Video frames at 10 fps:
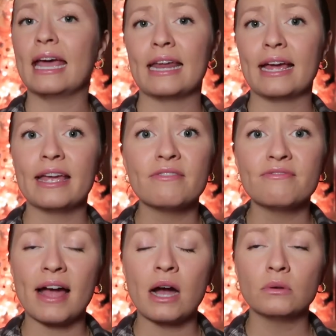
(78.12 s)
and I have
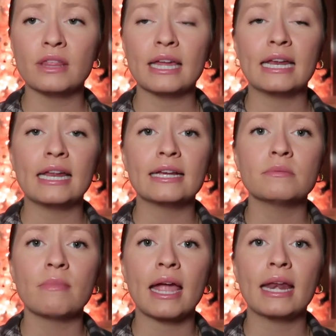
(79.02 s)
found found that it has
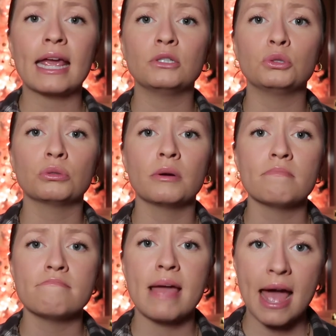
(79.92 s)
made a
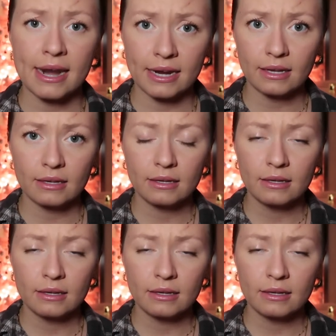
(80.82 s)
dramatic,